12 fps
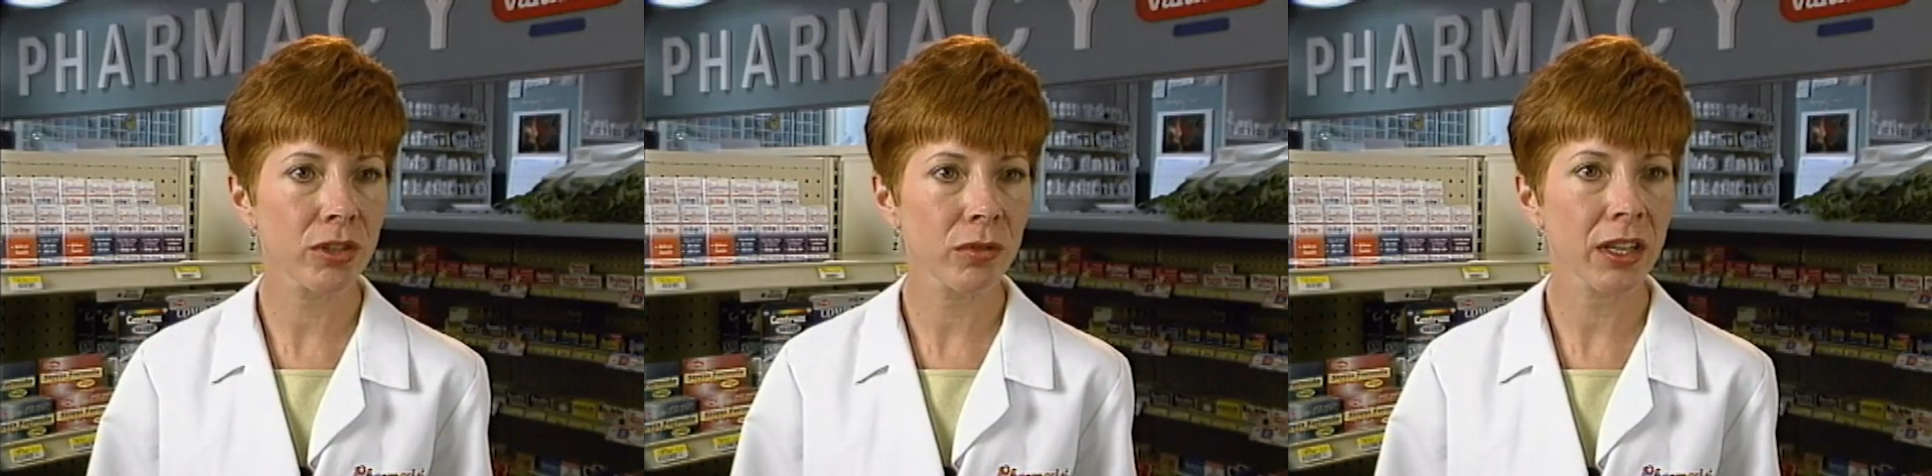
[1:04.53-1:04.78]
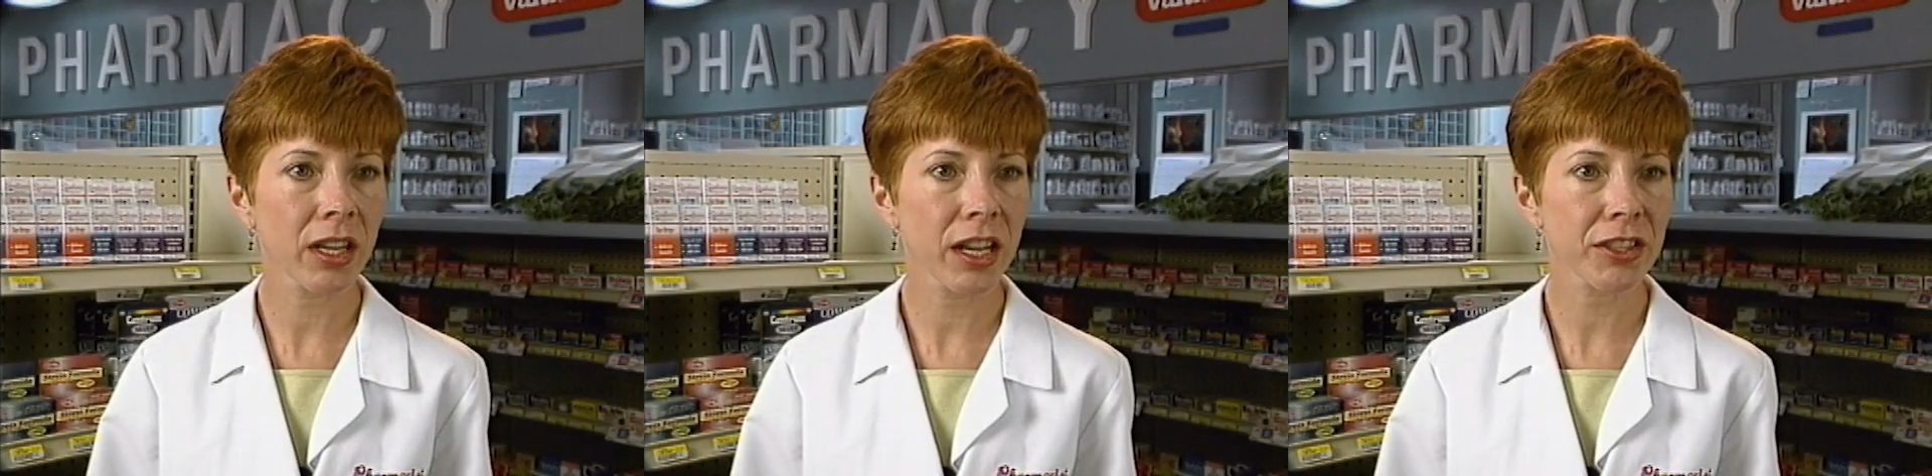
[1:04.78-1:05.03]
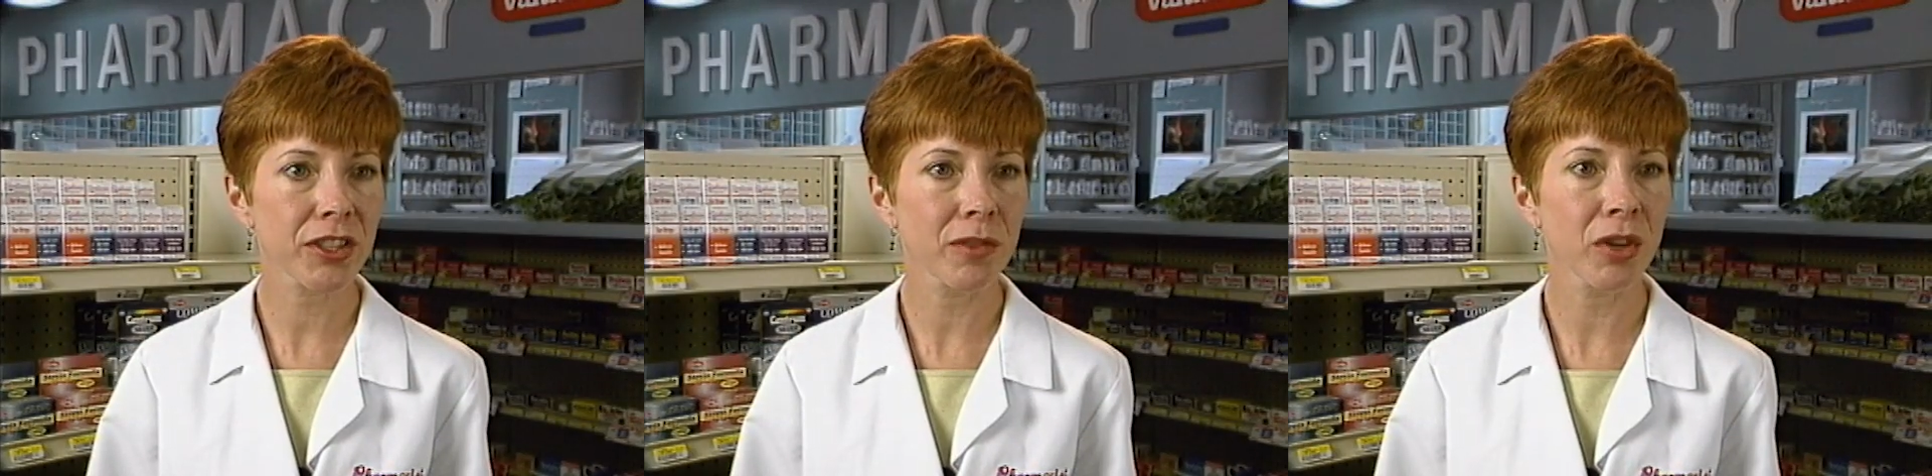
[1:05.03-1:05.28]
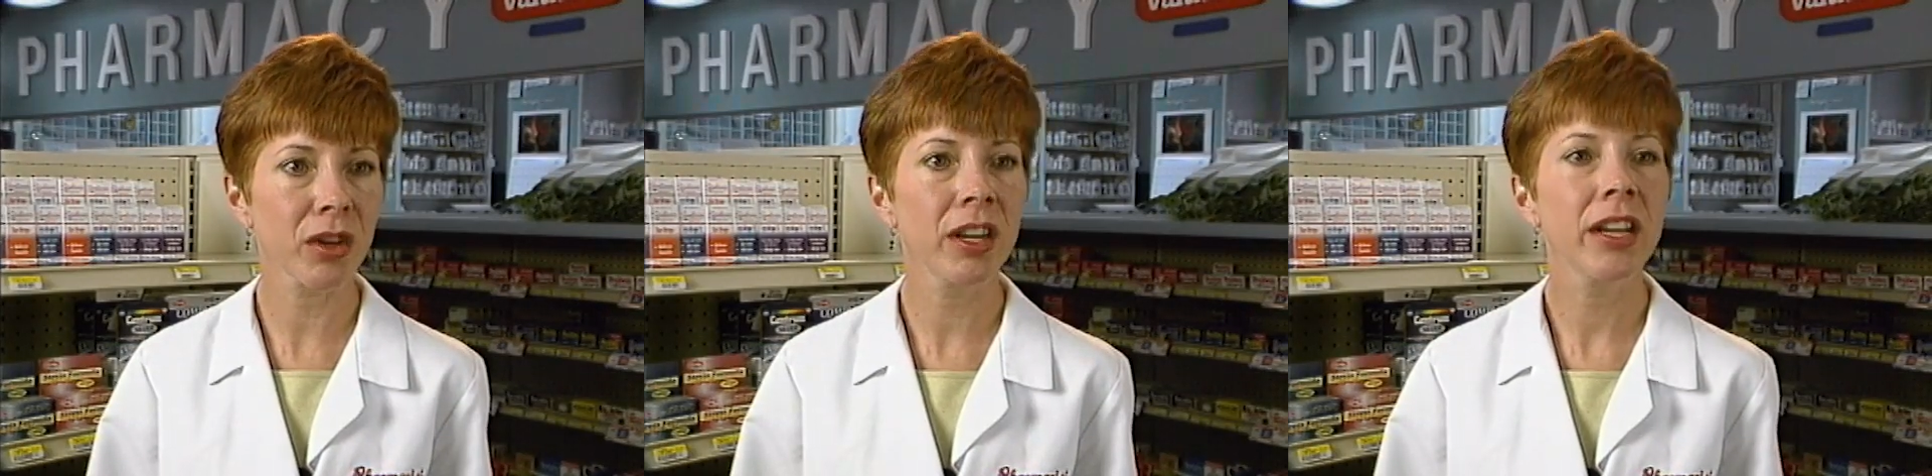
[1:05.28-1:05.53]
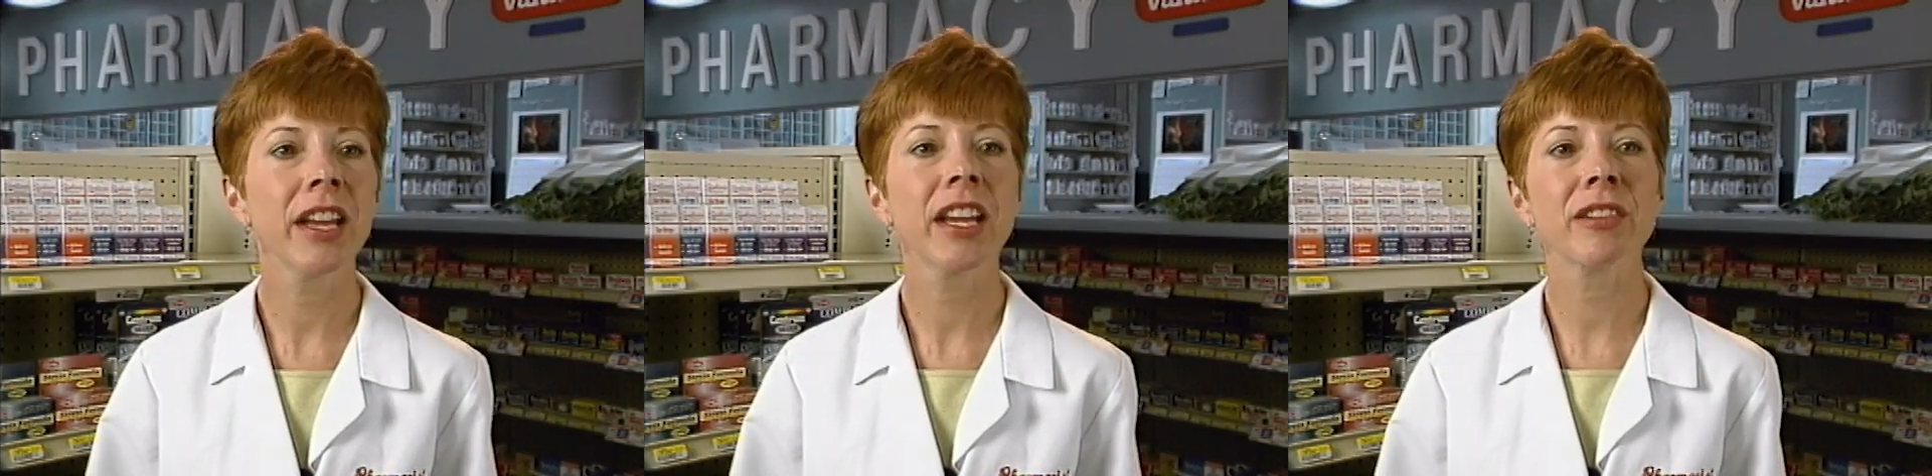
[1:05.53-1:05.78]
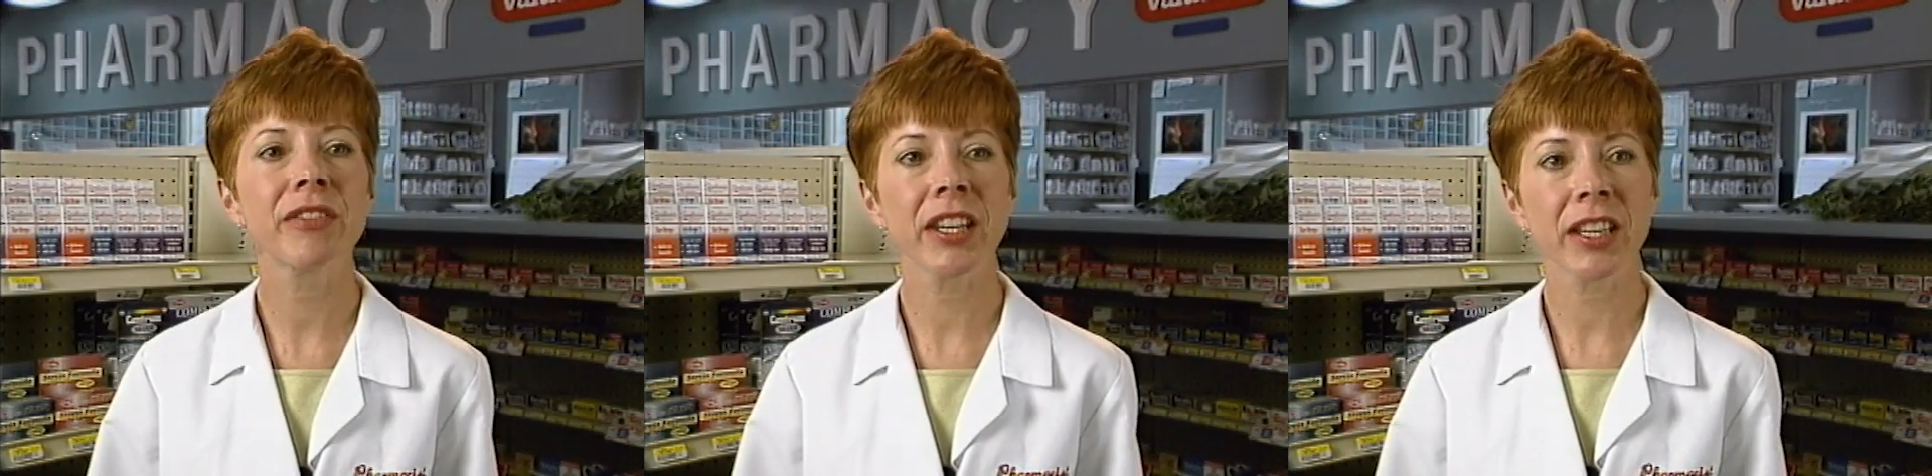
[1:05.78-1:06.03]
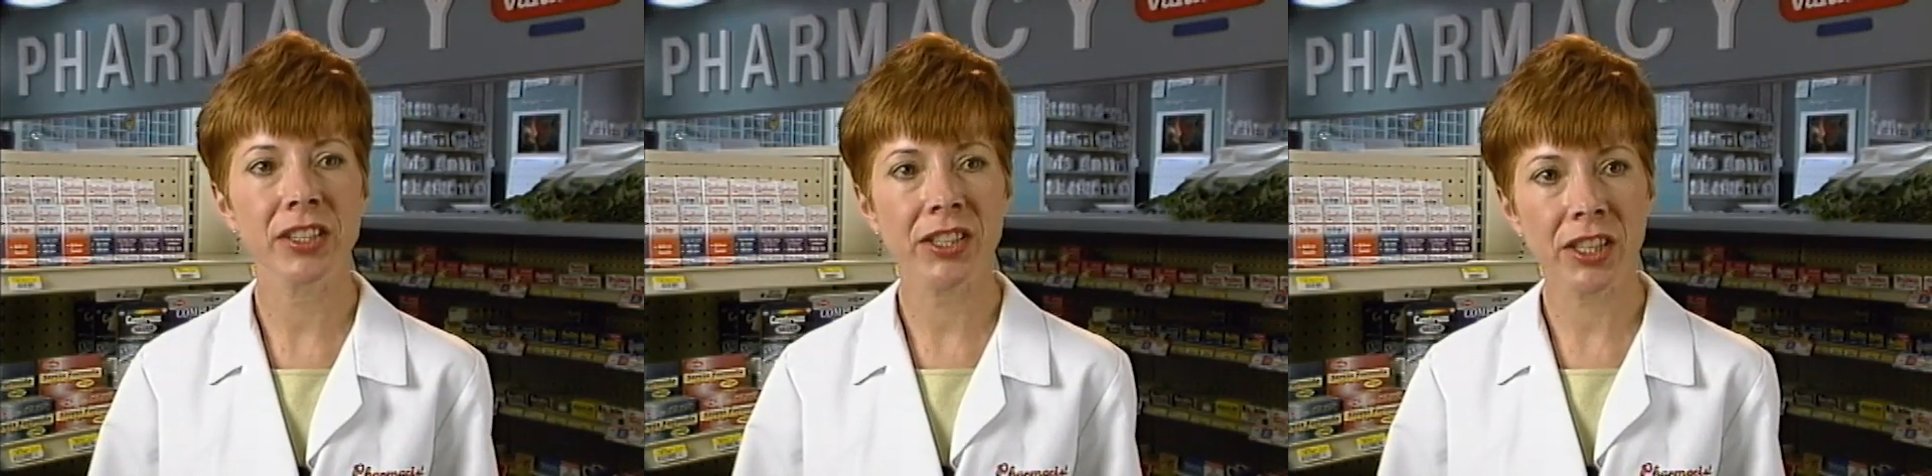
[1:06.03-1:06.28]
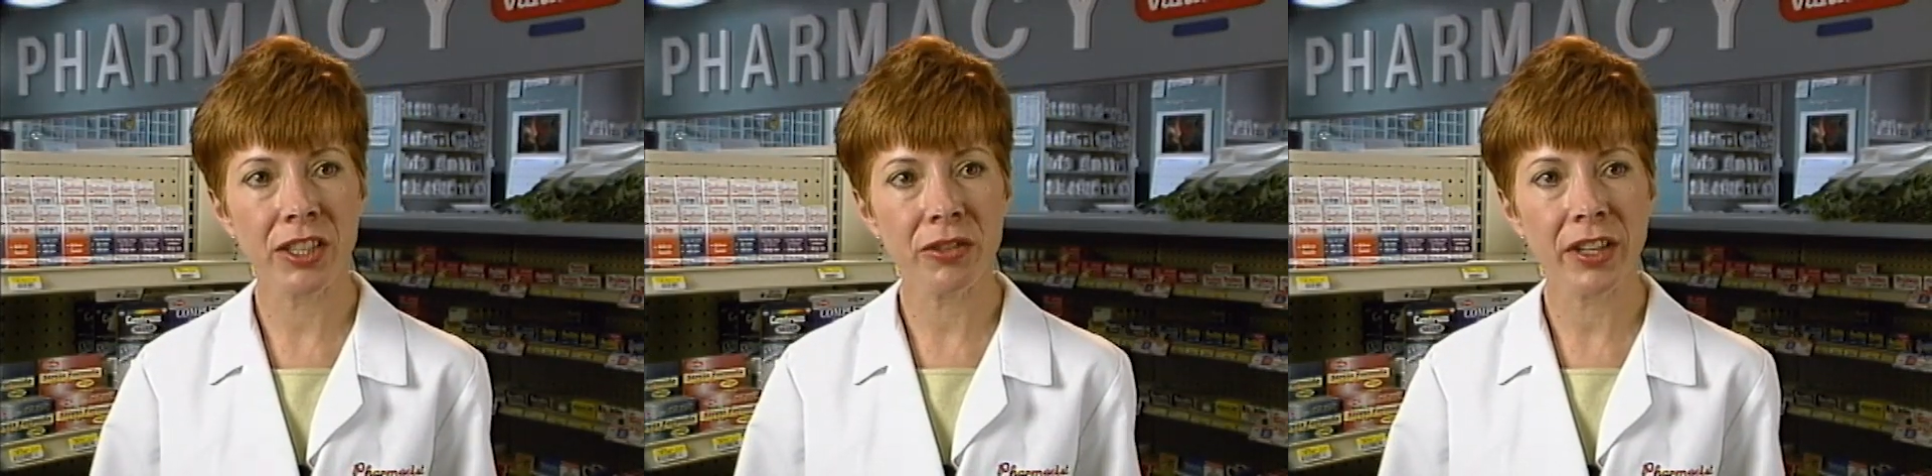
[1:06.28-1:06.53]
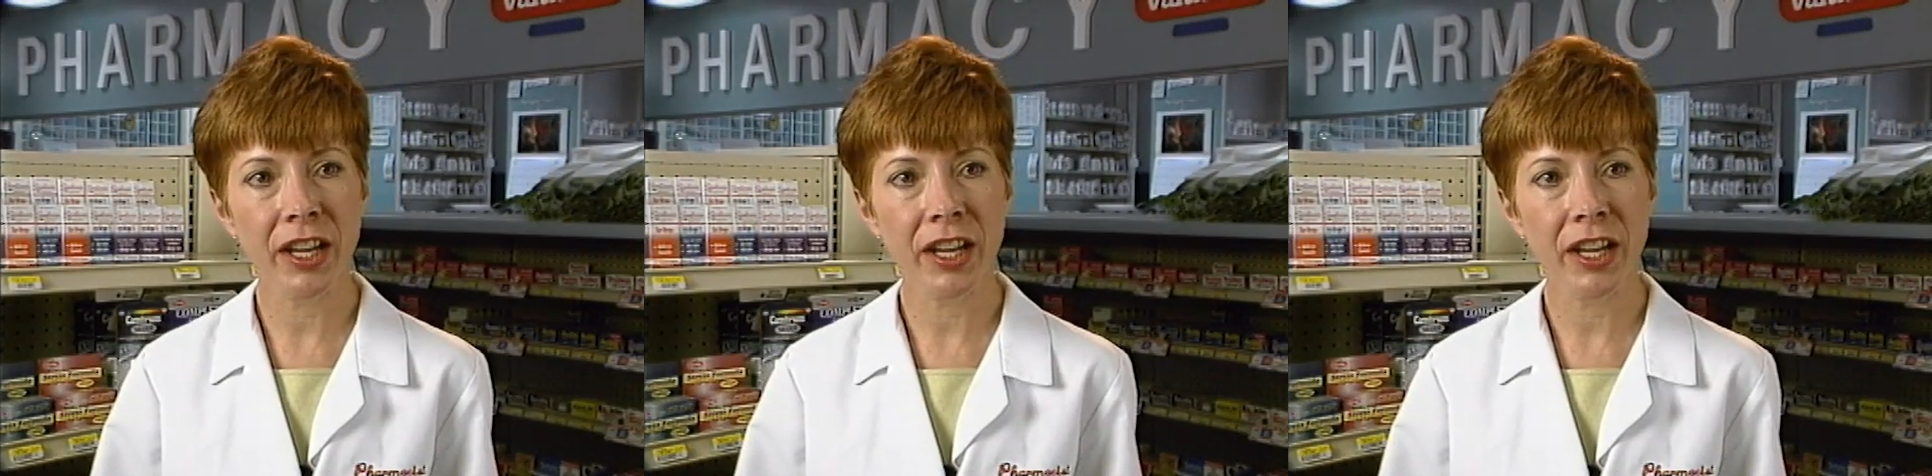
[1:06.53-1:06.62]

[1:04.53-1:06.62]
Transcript: to a customer, and if they continue to